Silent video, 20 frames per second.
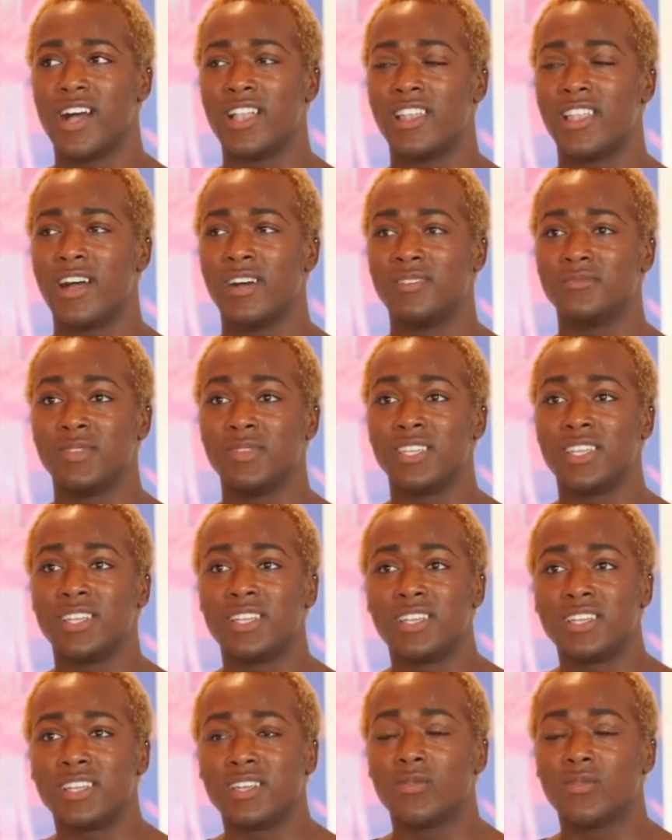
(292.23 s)
allowed me
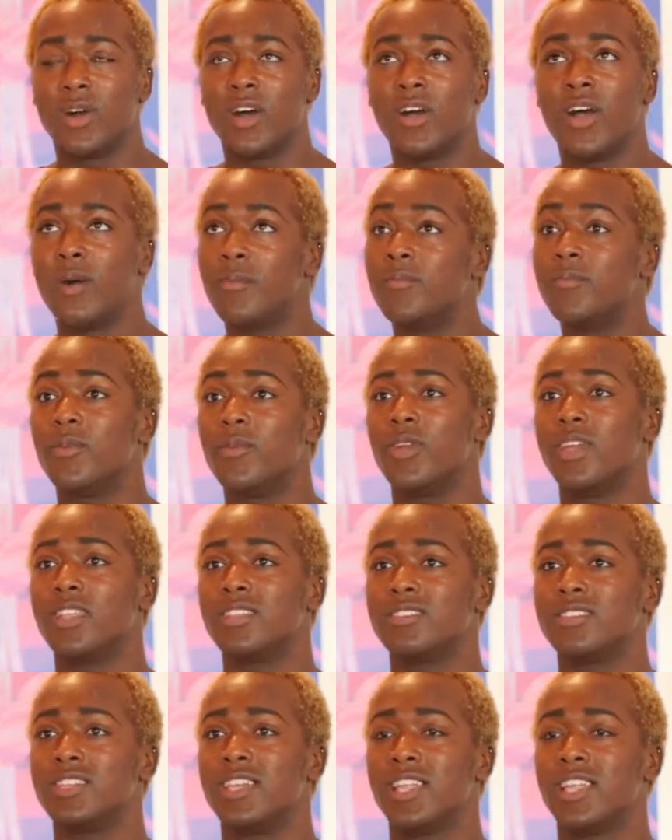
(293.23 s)
to, well, helped me
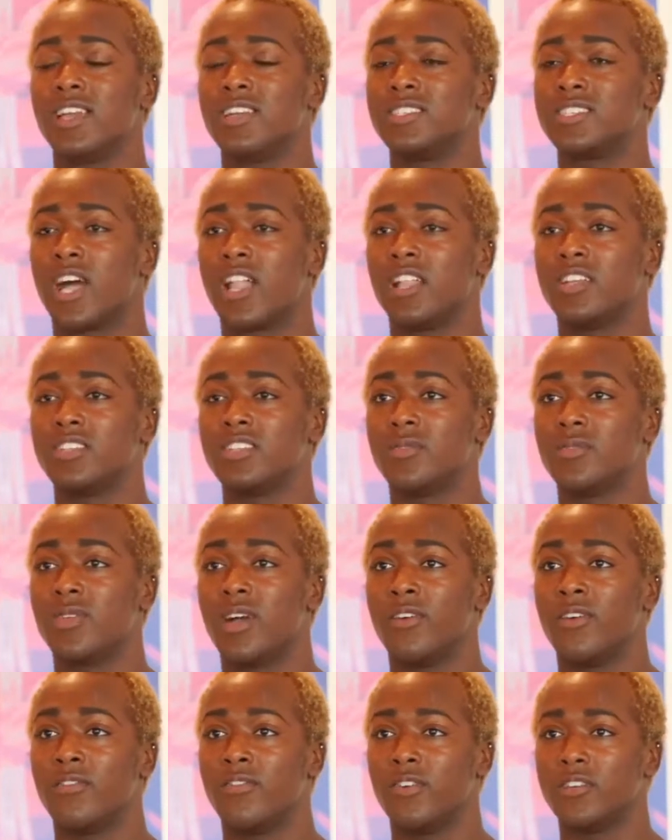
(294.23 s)
with getting a
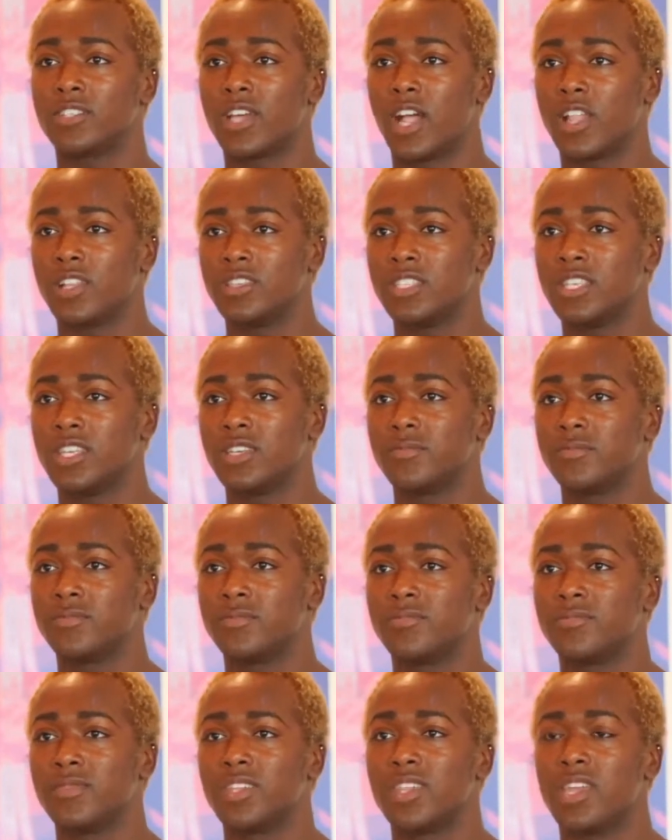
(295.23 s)
full scholarship
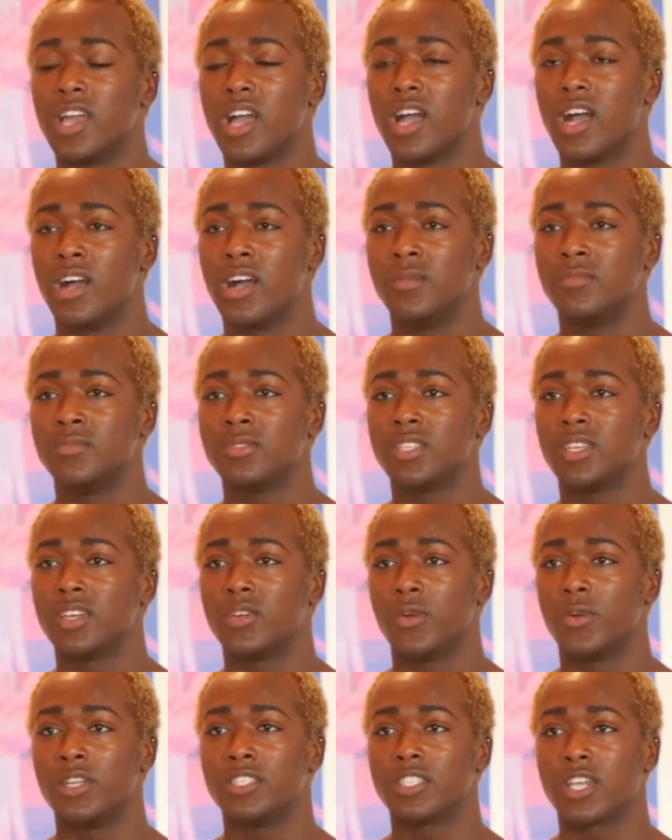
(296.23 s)

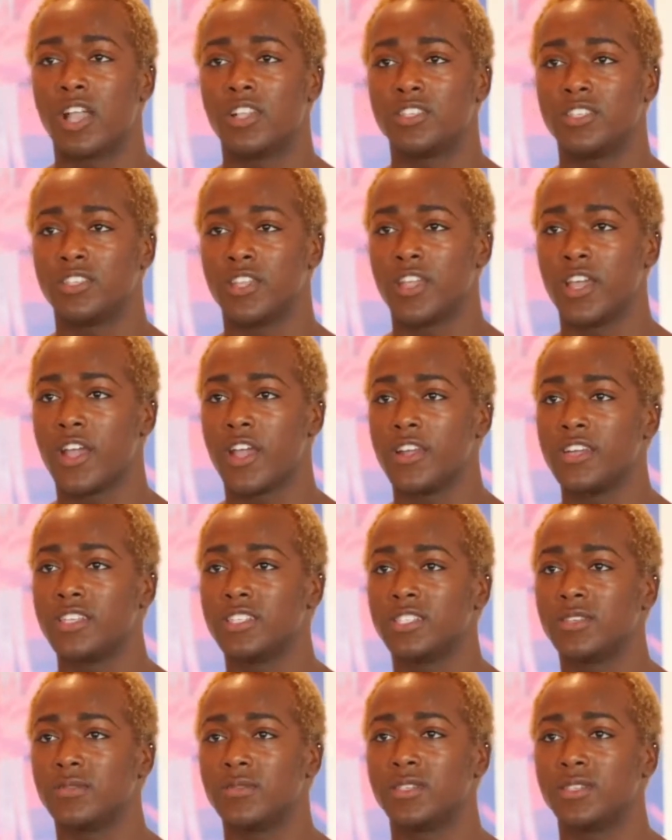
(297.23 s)
to Cornish College of the
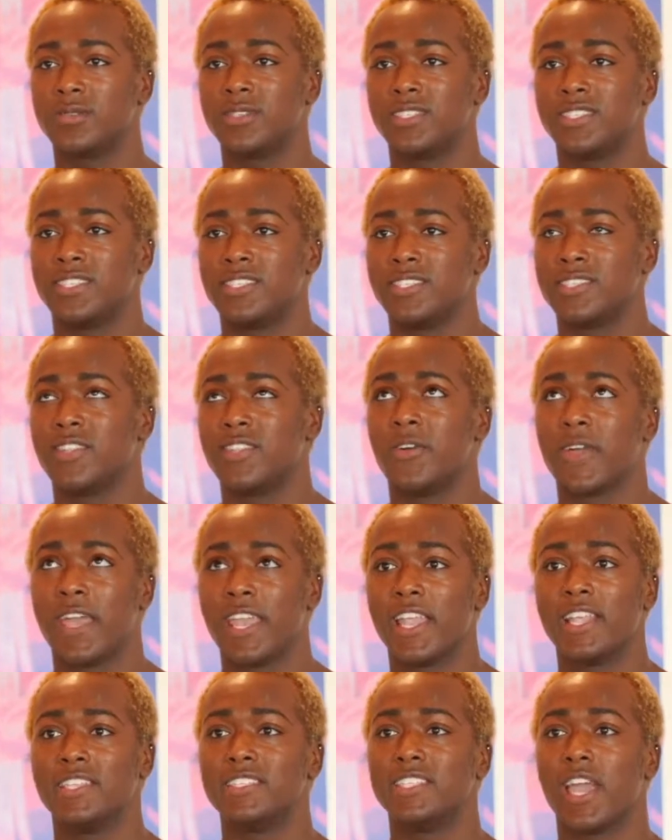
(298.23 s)
Arts, which was
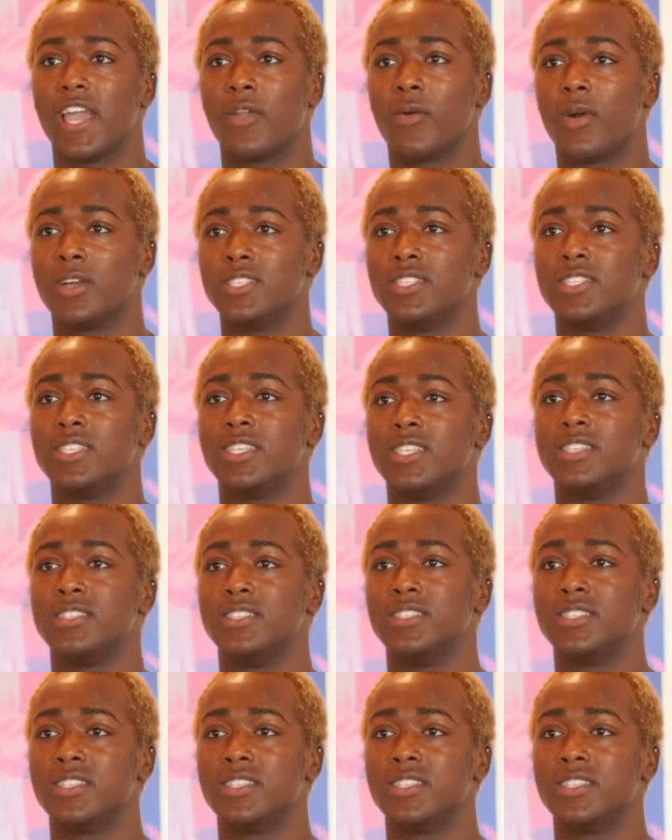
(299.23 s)
located in Seattle, Washington.